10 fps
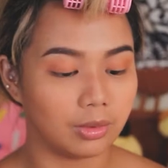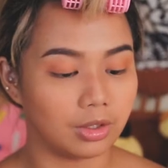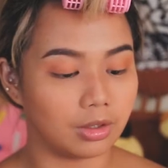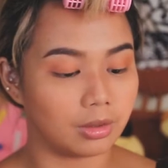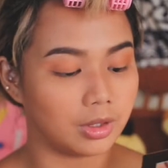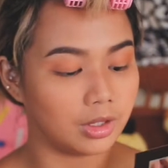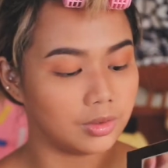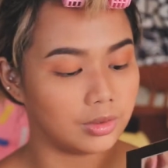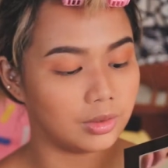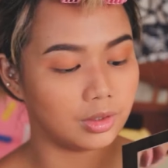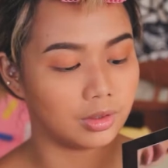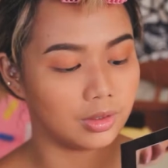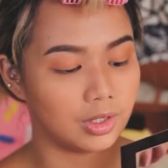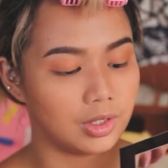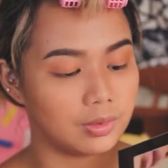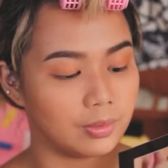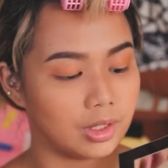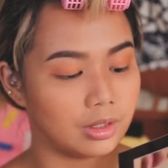we are going into the crease with